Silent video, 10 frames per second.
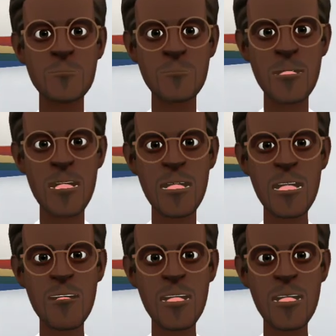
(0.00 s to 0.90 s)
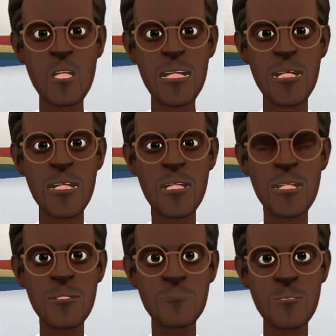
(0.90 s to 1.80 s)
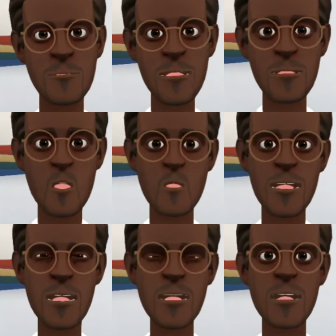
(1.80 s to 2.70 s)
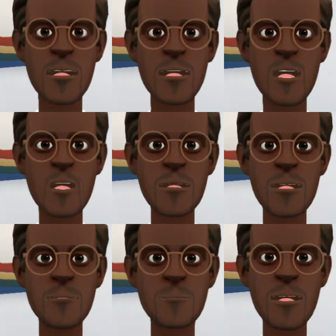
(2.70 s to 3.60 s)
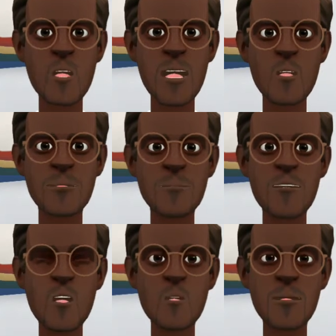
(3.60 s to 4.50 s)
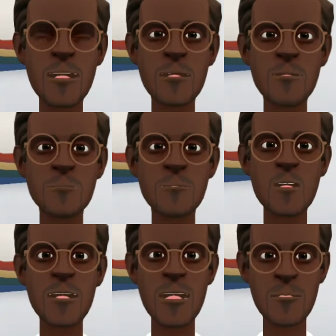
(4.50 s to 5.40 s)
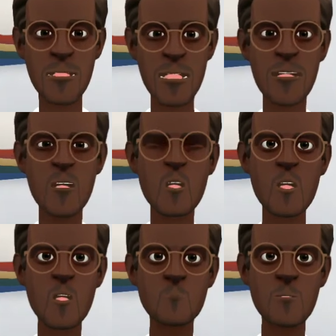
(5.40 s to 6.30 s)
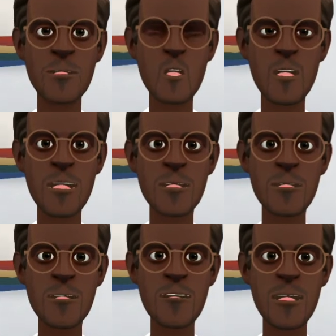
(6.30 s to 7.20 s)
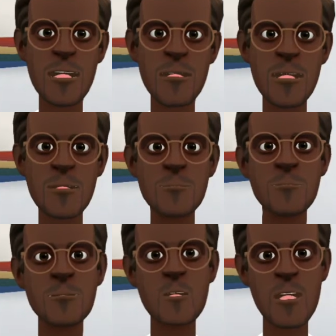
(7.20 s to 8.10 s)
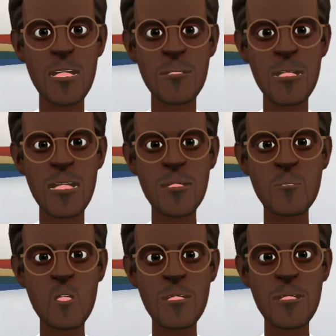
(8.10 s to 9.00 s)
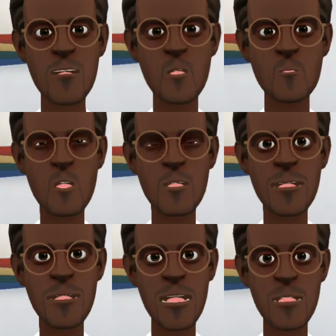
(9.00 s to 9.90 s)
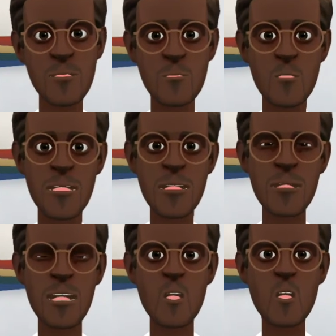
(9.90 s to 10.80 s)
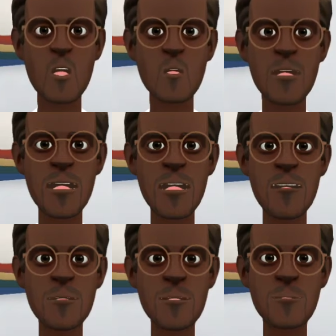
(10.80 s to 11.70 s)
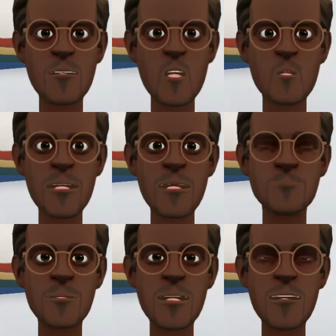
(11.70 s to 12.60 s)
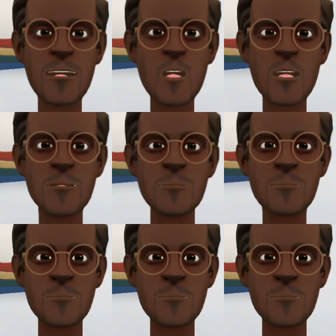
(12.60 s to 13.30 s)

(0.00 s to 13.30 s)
16 of the 20 general-purpose cores integrated into the CPU are high performance, while the remaining 4 cores prioritize efficiency, so they will be responsible for processing those threads that are not critical from a performance point of view.